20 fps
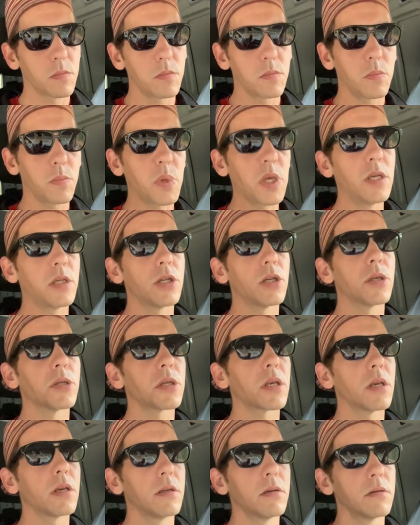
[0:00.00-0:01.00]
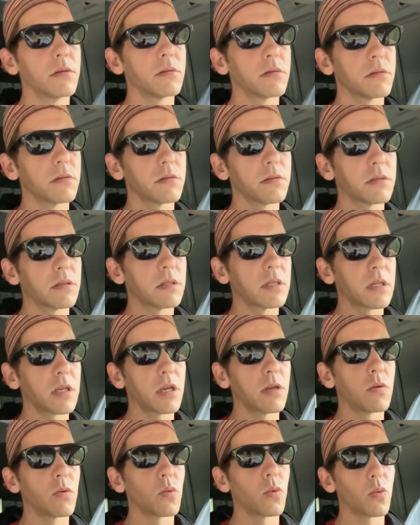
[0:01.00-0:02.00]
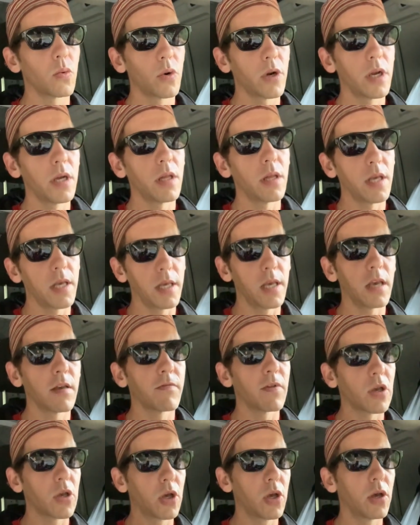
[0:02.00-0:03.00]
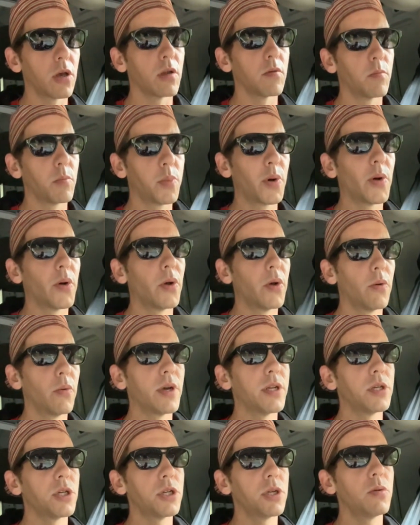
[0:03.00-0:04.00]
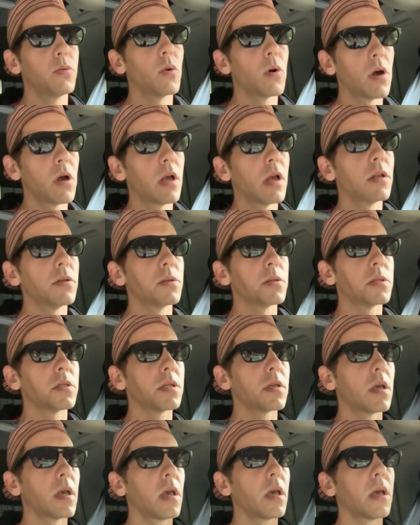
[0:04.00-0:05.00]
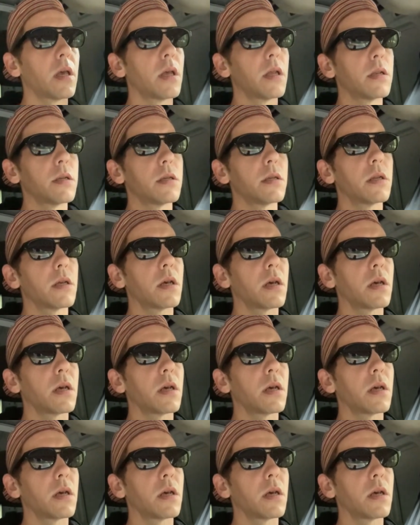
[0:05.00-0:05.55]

Peaches can really give a good pull when she wants, and